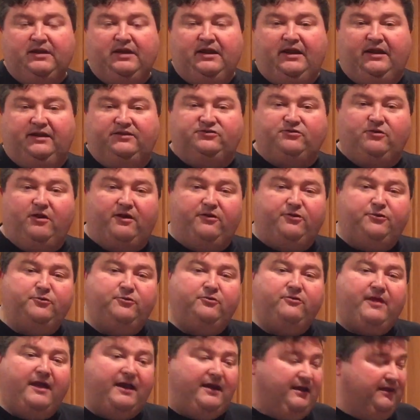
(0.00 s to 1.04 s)
And so I threw
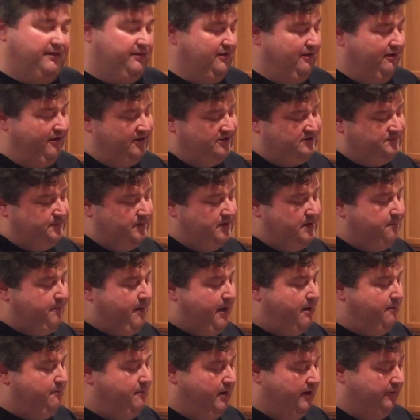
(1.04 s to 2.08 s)
that in there, and it's been
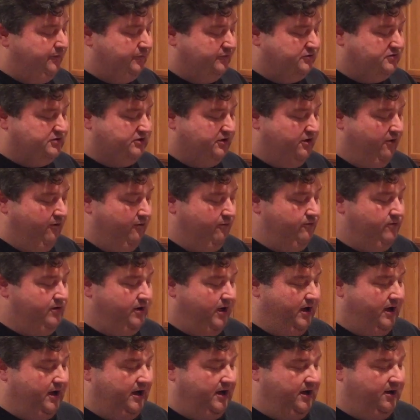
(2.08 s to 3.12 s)
about a month or so.
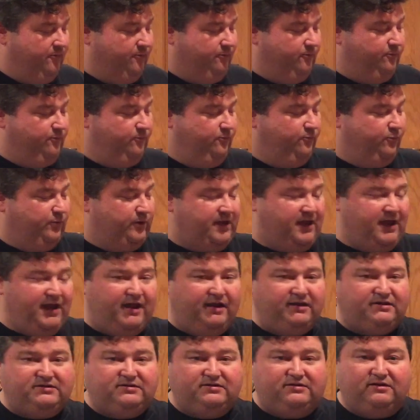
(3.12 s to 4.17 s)
I did
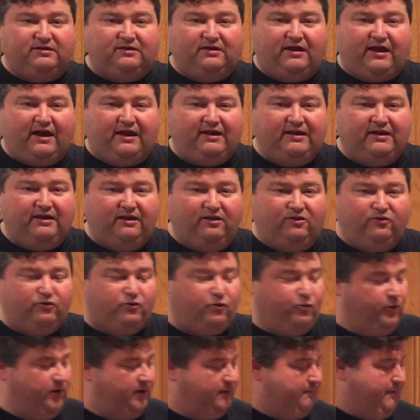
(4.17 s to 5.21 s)
a little
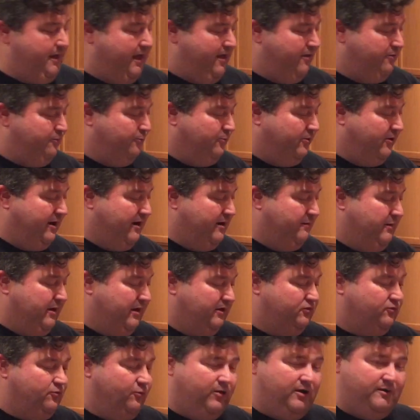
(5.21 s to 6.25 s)
quick math. We're at
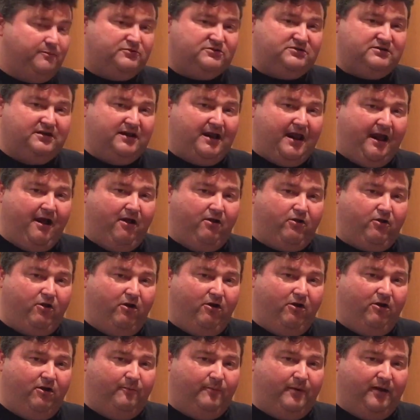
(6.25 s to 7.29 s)
about 20%
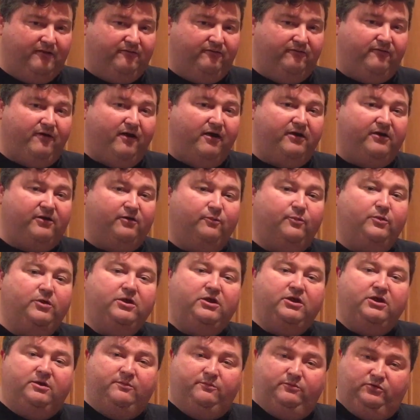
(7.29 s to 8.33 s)
alcohol by volume
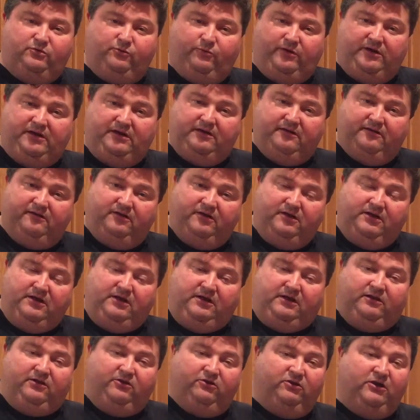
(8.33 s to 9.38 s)
between the
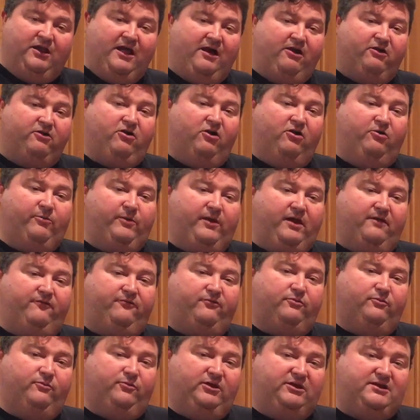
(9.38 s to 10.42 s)
little alcohol we got
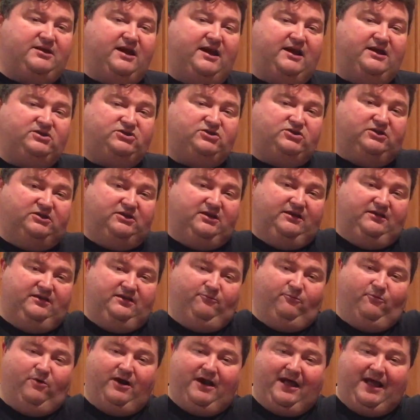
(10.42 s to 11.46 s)
fermentation and
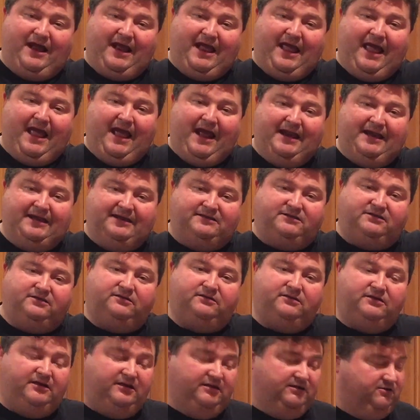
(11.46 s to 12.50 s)
then what I added
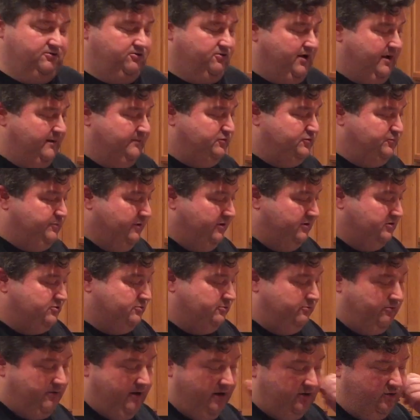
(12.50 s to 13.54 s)
in grape spirit,
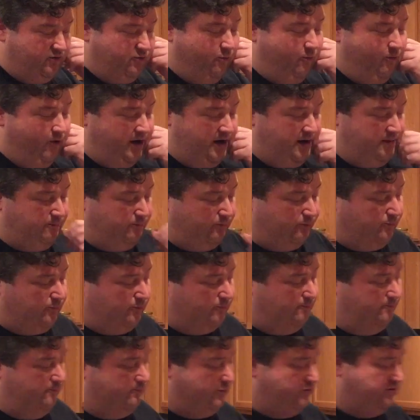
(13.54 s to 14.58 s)
around
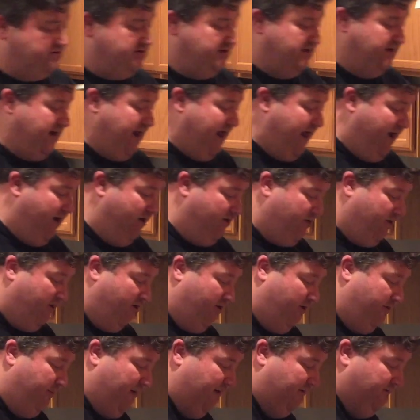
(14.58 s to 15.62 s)
20%
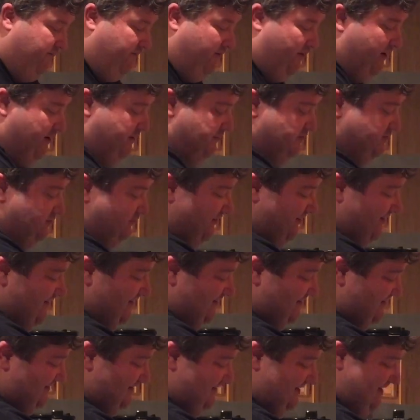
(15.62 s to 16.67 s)
alcohol by volume. So
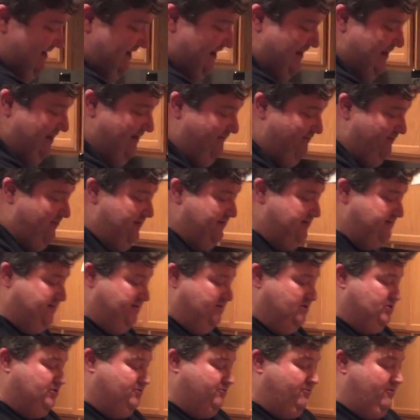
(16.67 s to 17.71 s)
let's give this a
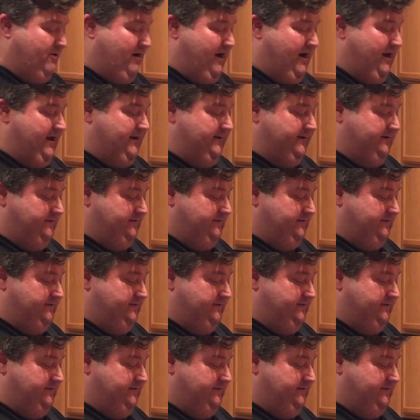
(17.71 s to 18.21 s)
try.